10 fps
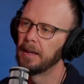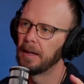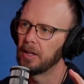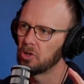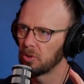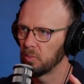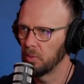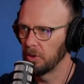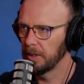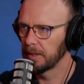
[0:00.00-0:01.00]
it should
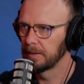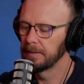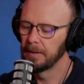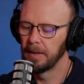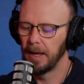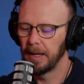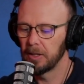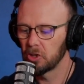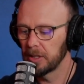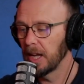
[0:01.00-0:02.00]
work, and
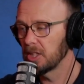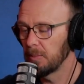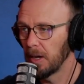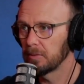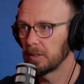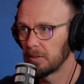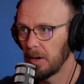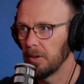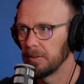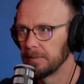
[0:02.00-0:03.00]
it should actually be able to grow.